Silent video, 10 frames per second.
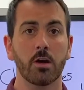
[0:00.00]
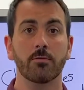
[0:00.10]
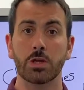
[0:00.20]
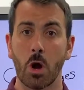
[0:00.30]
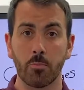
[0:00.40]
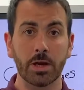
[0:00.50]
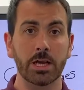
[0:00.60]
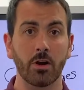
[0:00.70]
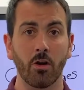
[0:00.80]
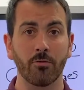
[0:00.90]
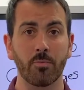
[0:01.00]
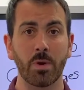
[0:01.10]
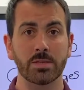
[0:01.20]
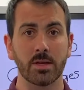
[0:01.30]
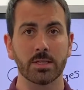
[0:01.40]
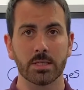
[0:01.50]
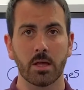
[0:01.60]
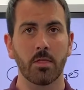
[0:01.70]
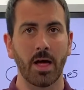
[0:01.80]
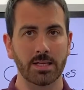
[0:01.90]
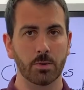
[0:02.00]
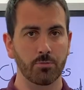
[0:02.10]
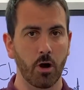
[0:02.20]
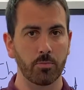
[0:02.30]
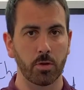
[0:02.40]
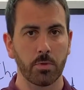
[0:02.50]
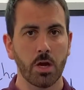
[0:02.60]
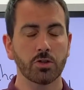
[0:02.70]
If you're not bringing in enough business, that's a problem.